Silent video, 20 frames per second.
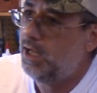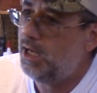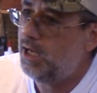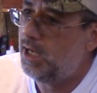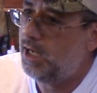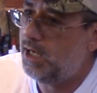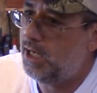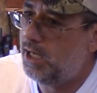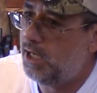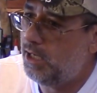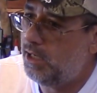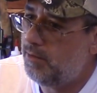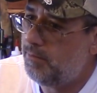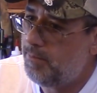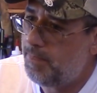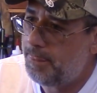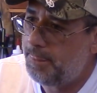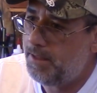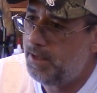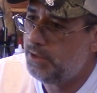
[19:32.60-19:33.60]
Uh,
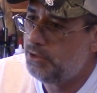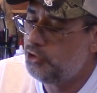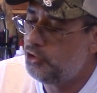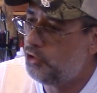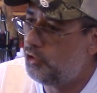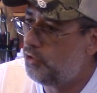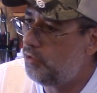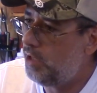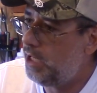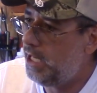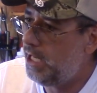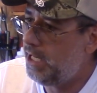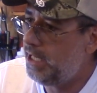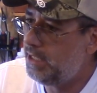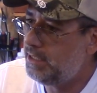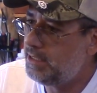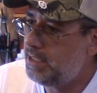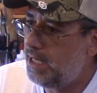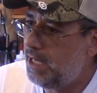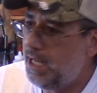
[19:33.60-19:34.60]
you know,
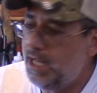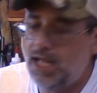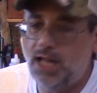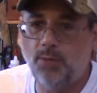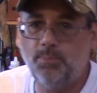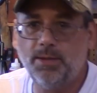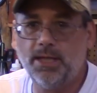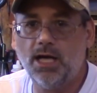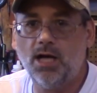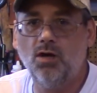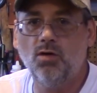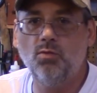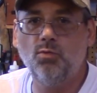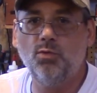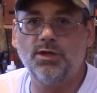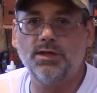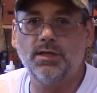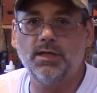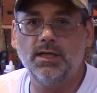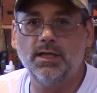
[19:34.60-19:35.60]
and uh, helping out
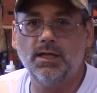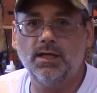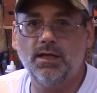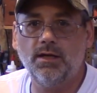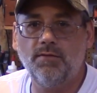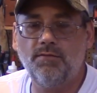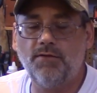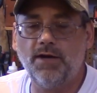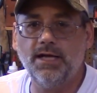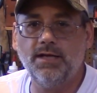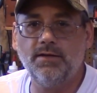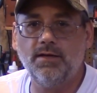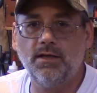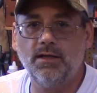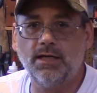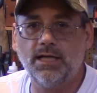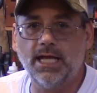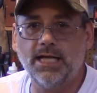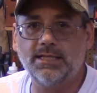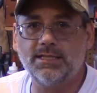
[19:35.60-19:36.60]
with the fight
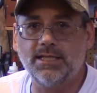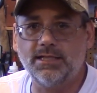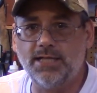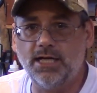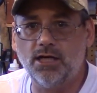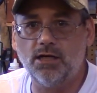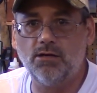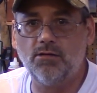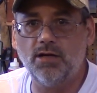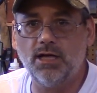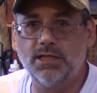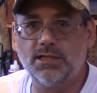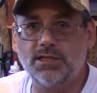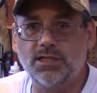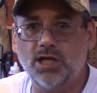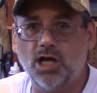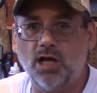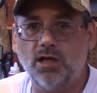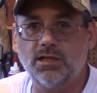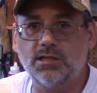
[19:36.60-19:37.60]
against the terrorists
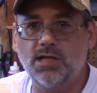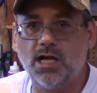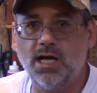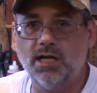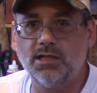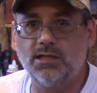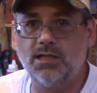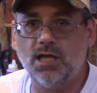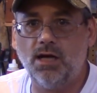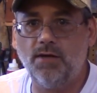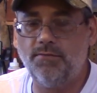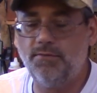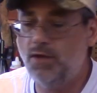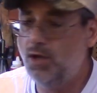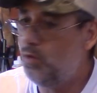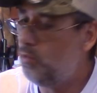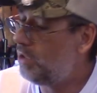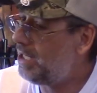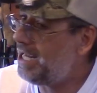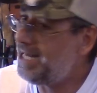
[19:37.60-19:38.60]
and all this kind of stuff.
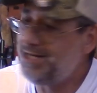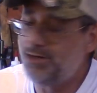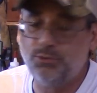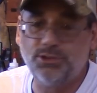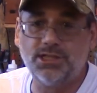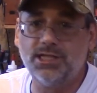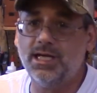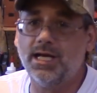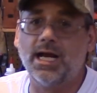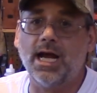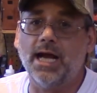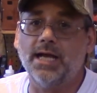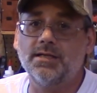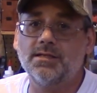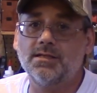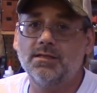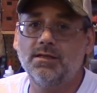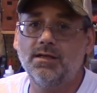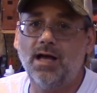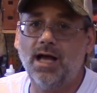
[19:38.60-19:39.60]
Well, I don't see it,
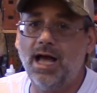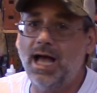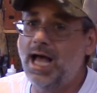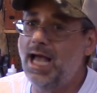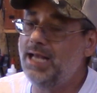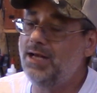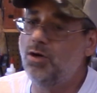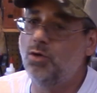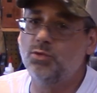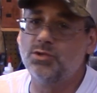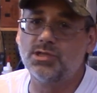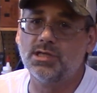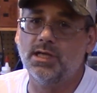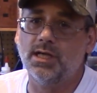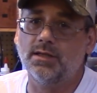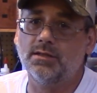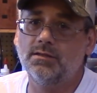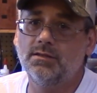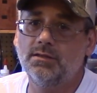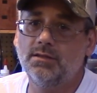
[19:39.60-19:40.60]
guys. I don't see
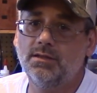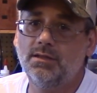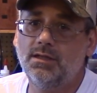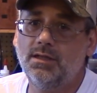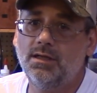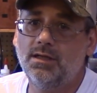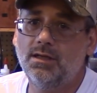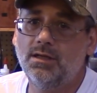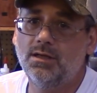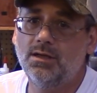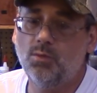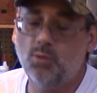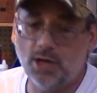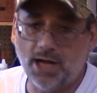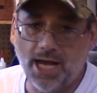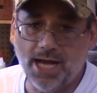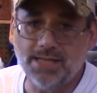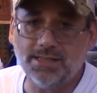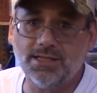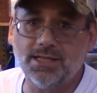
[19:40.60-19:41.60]
it. What
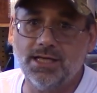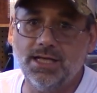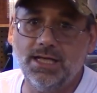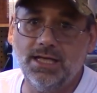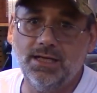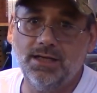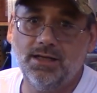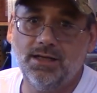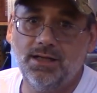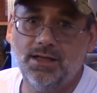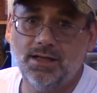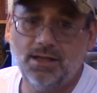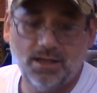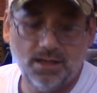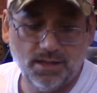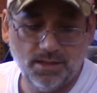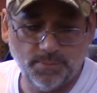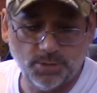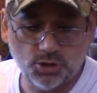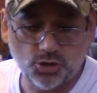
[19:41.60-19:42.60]
I see,
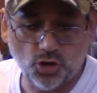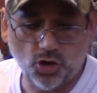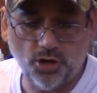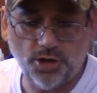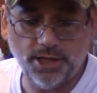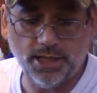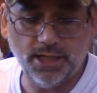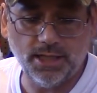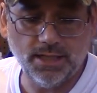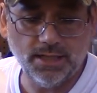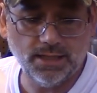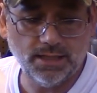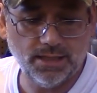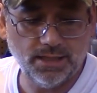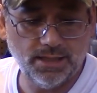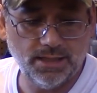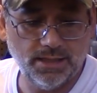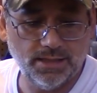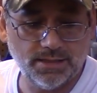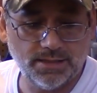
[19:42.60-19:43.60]
the majority
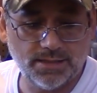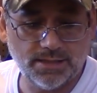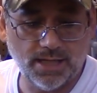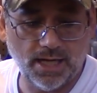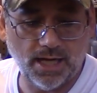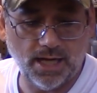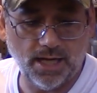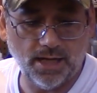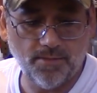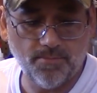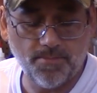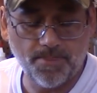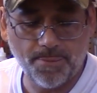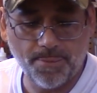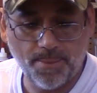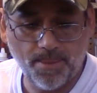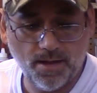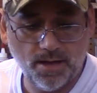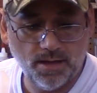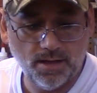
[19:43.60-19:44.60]
is, uh,
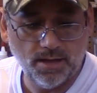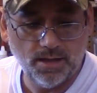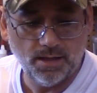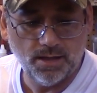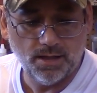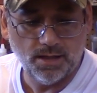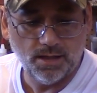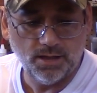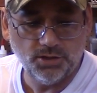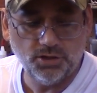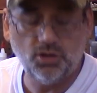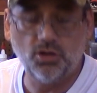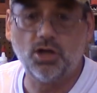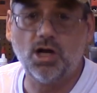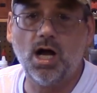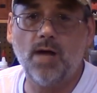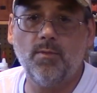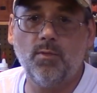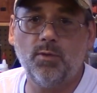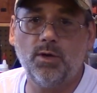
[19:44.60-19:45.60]
you know, the
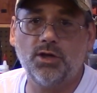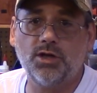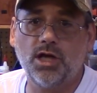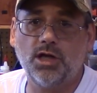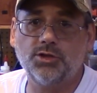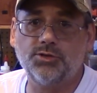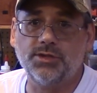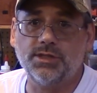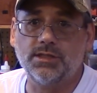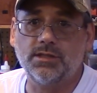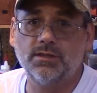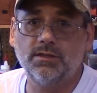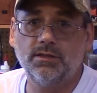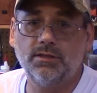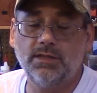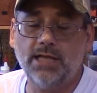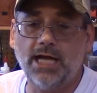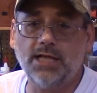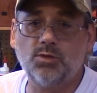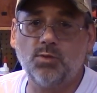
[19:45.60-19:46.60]
Commonwealth countries.
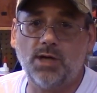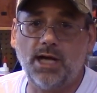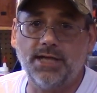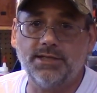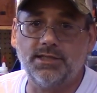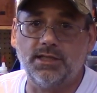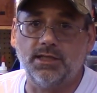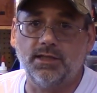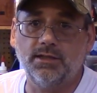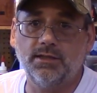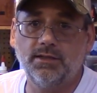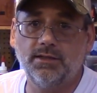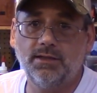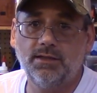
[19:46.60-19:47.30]
That's what I see.